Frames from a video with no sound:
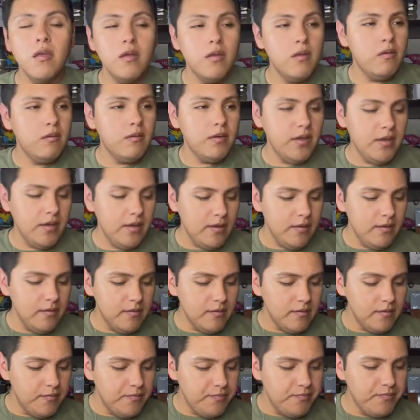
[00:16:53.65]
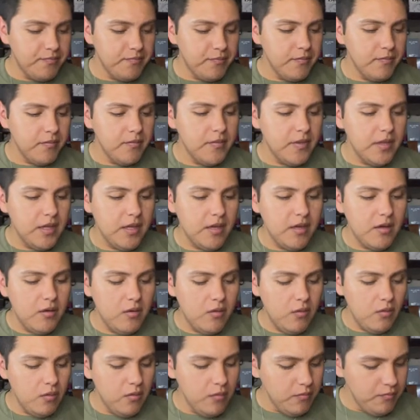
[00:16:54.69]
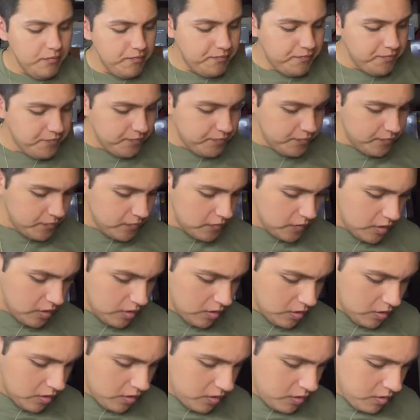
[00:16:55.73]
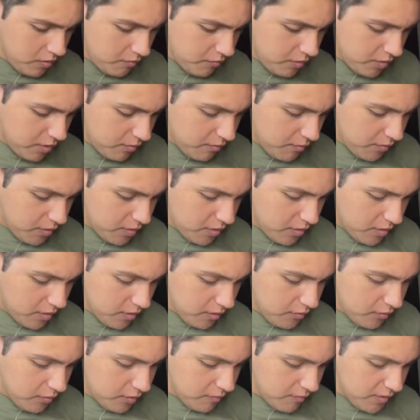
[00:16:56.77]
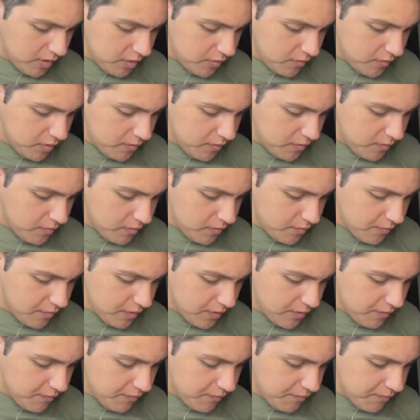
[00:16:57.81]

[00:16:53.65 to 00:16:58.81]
Okay, guys. Now, brow bar, lunar match, okay.